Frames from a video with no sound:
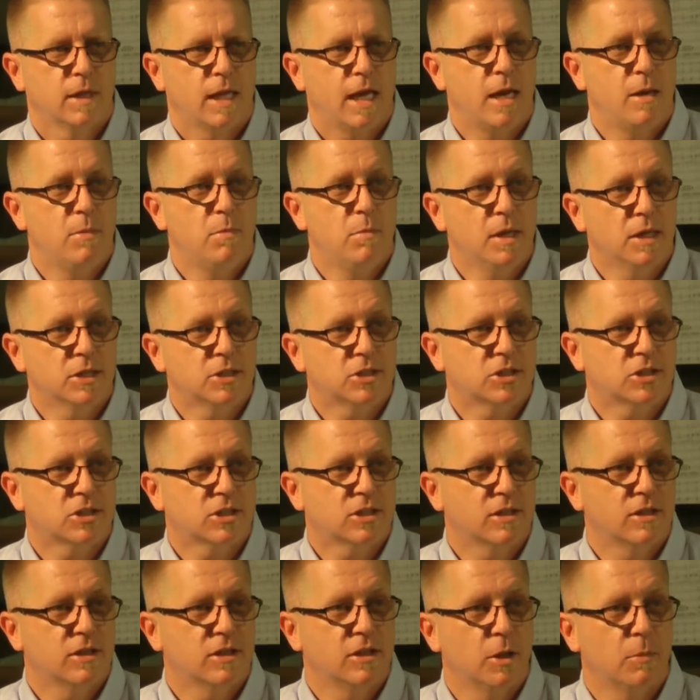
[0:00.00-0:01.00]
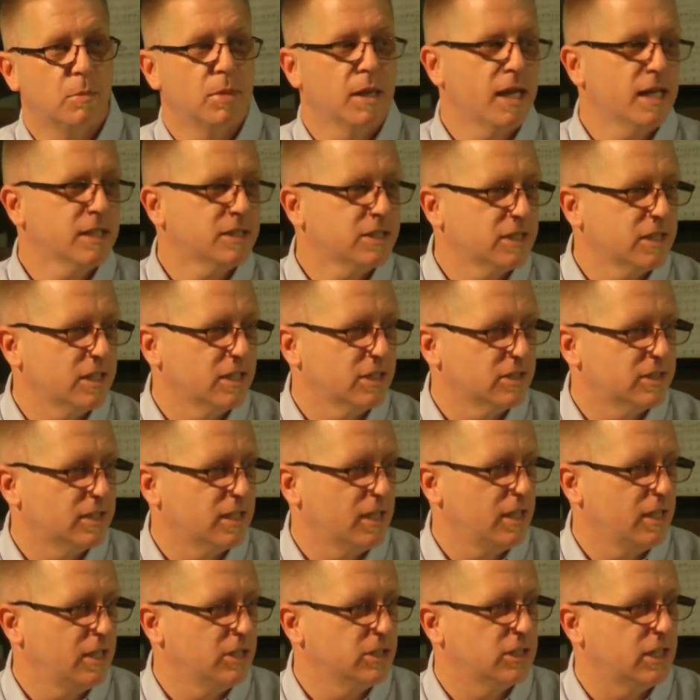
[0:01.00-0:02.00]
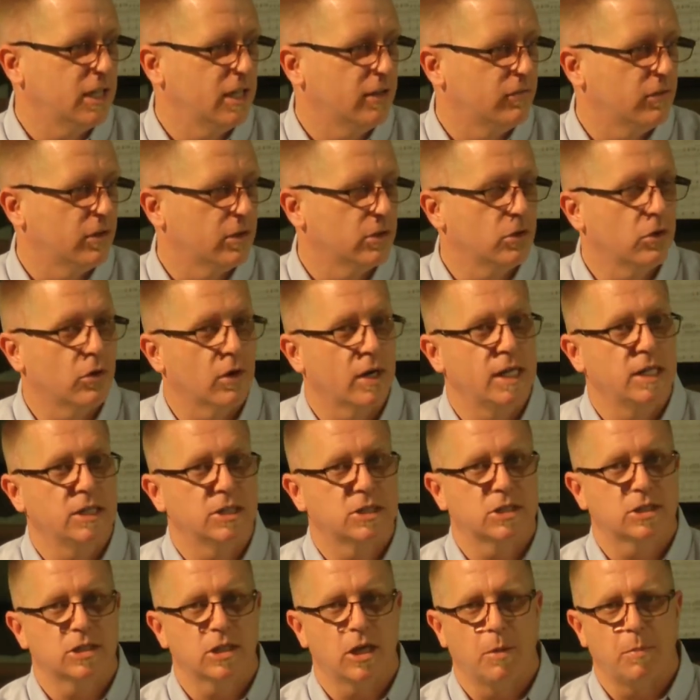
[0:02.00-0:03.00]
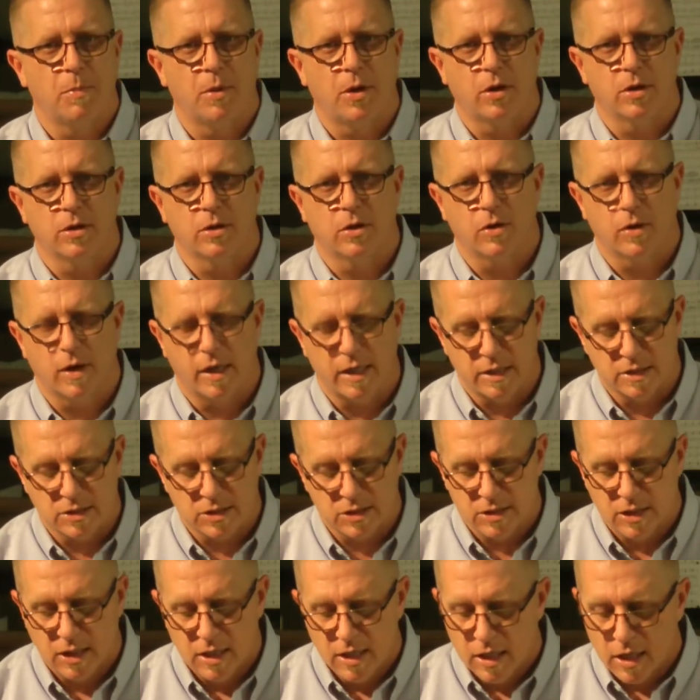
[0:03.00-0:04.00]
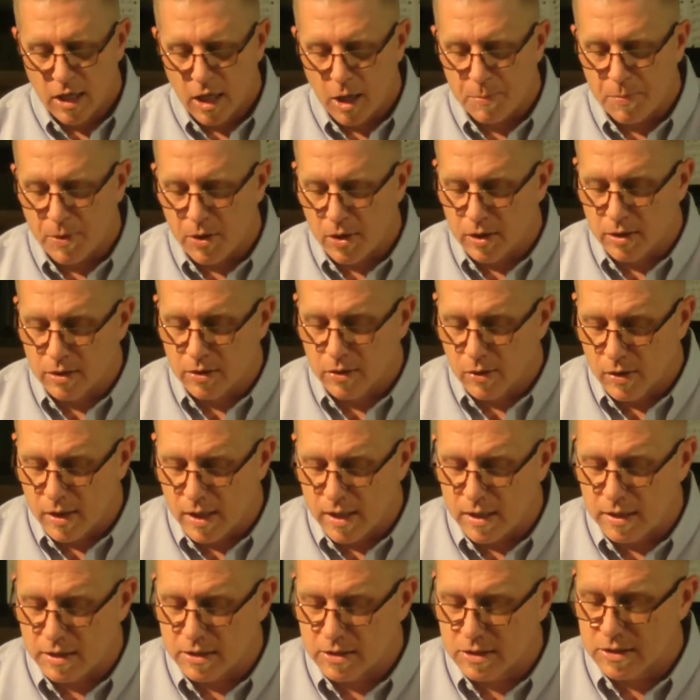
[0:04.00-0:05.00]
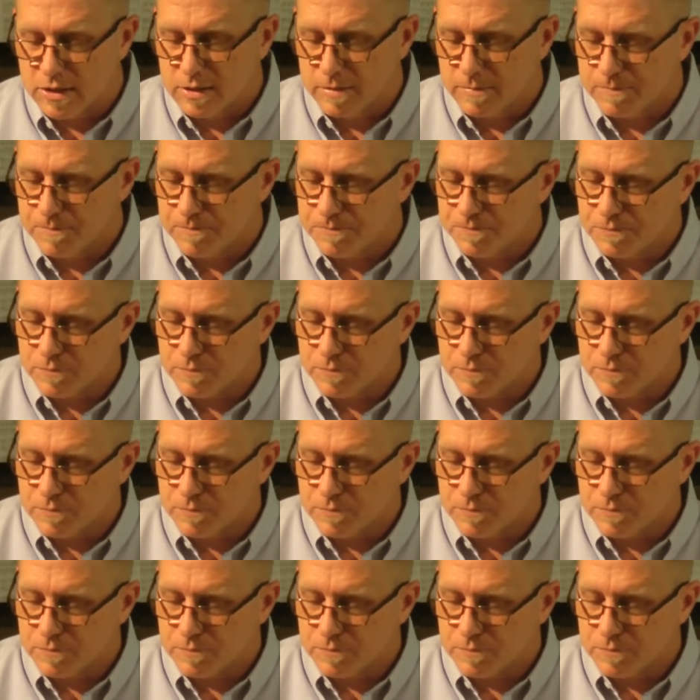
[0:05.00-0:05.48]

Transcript: and miss the blessings that He's given, grace upon grace upon grace.